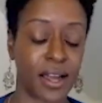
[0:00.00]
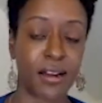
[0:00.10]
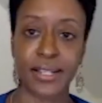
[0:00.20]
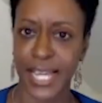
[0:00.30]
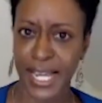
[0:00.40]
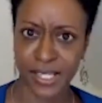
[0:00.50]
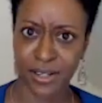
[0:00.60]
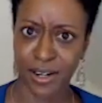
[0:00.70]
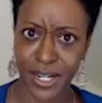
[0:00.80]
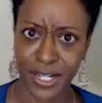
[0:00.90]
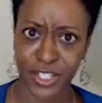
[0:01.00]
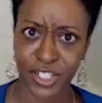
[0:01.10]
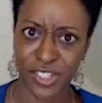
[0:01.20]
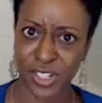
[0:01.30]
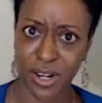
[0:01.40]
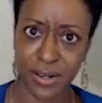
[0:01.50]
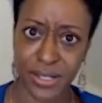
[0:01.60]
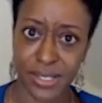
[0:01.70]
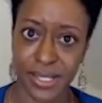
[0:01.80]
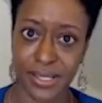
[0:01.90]
attacks and heart conditions and heart
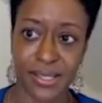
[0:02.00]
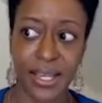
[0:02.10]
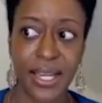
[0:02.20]
disease.